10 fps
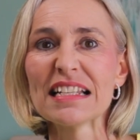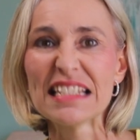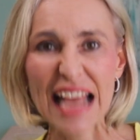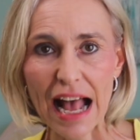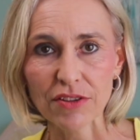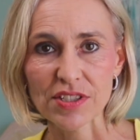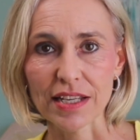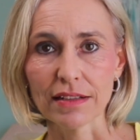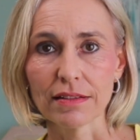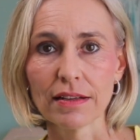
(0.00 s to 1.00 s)

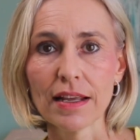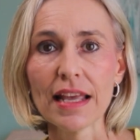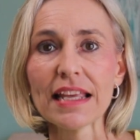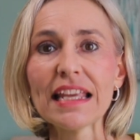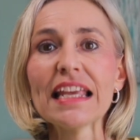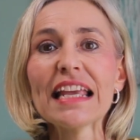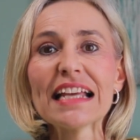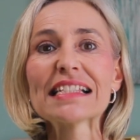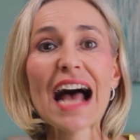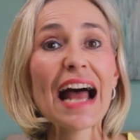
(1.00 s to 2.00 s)
doubting, he
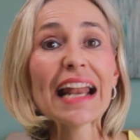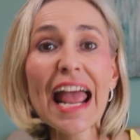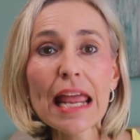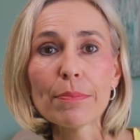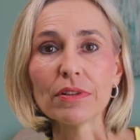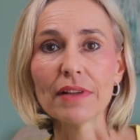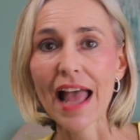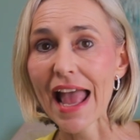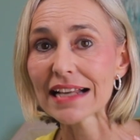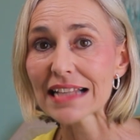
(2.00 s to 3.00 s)
is unable
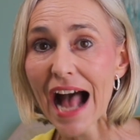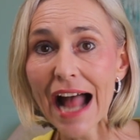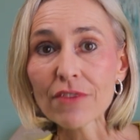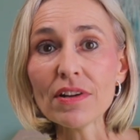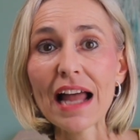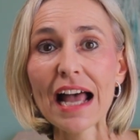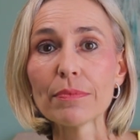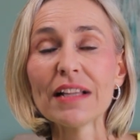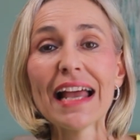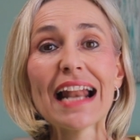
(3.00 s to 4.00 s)
and
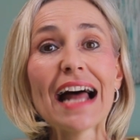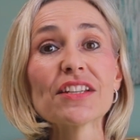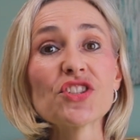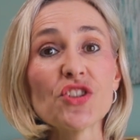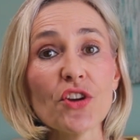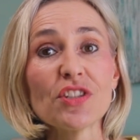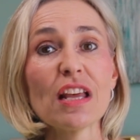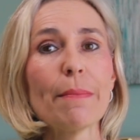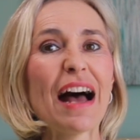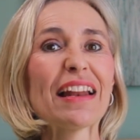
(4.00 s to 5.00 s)
unreliable and uncertain
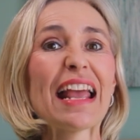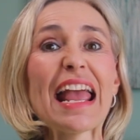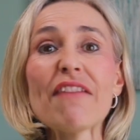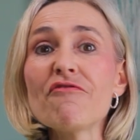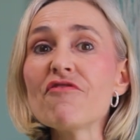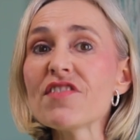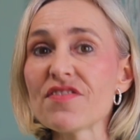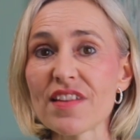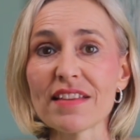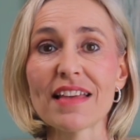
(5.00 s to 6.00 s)
about
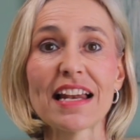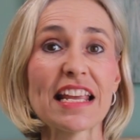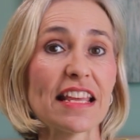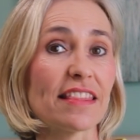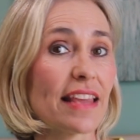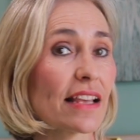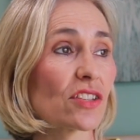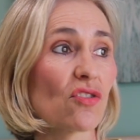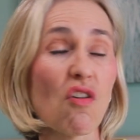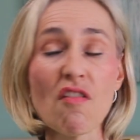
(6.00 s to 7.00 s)
everything that he
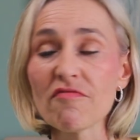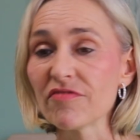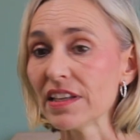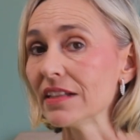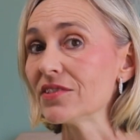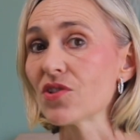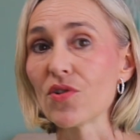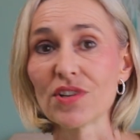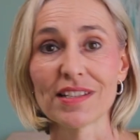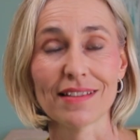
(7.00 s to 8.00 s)
thinks or feels
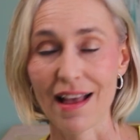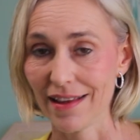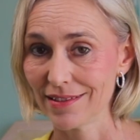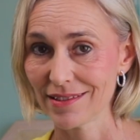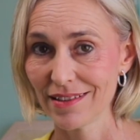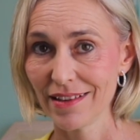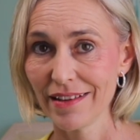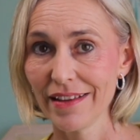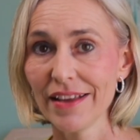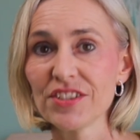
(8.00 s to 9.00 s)
or decides.
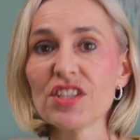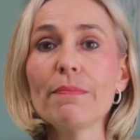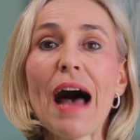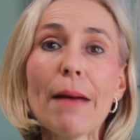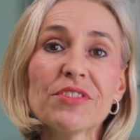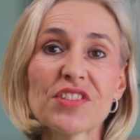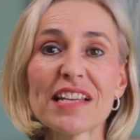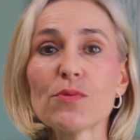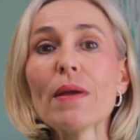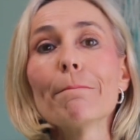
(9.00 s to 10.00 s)
So the Bible
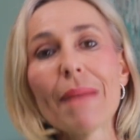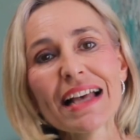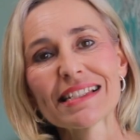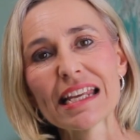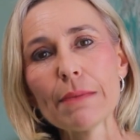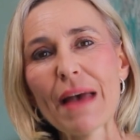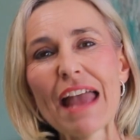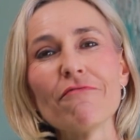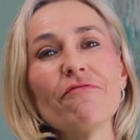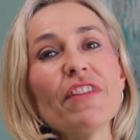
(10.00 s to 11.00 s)
says we must keep
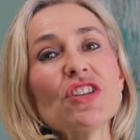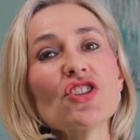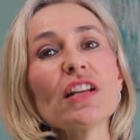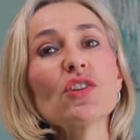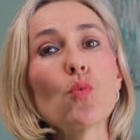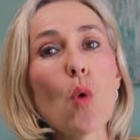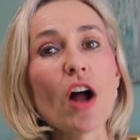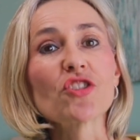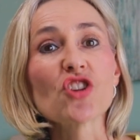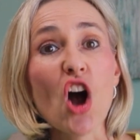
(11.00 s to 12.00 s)
a vigilant
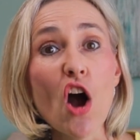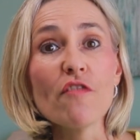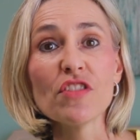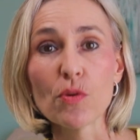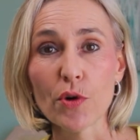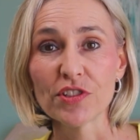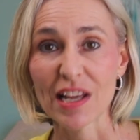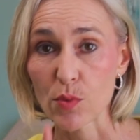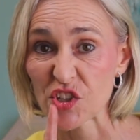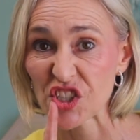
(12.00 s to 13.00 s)
watch over the words
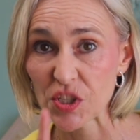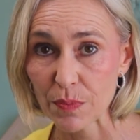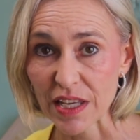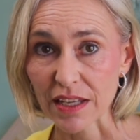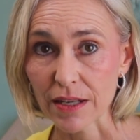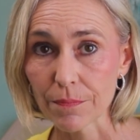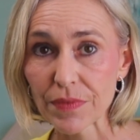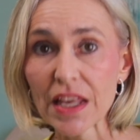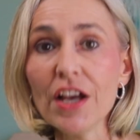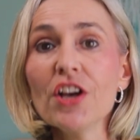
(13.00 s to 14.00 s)
that we speak.
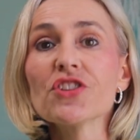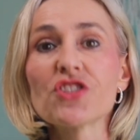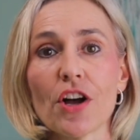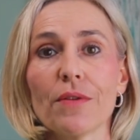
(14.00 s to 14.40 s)
So,